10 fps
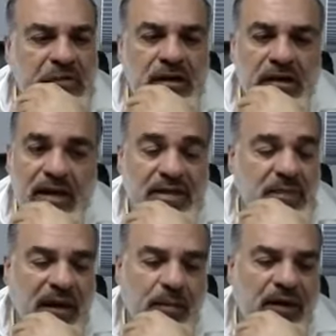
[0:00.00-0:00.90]
Yes,
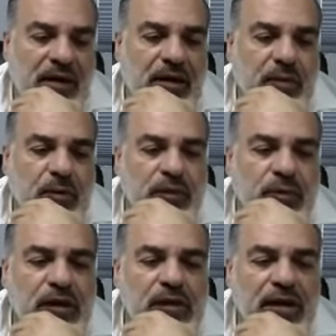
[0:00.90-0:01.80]
ma'am. When
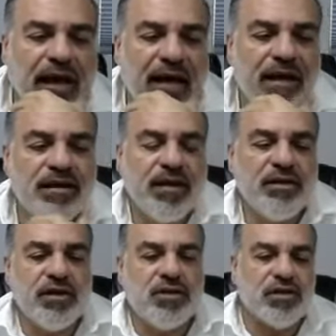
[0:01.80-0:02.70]
we look at it,
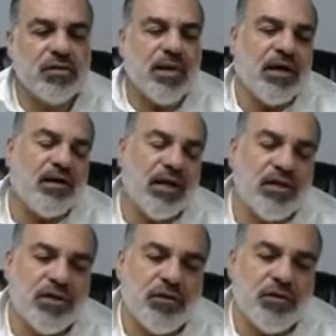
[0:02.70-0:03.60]
just to make it
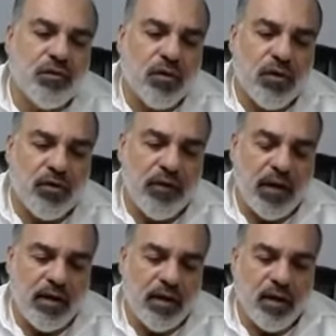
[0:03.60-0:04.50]
easier for
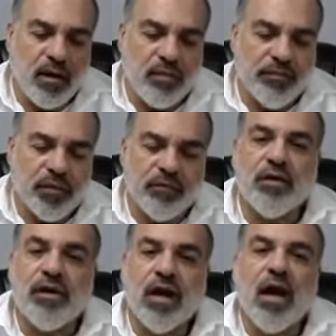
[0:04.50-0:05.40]
the
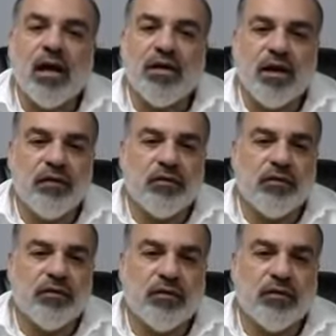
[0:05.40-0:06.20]
audience.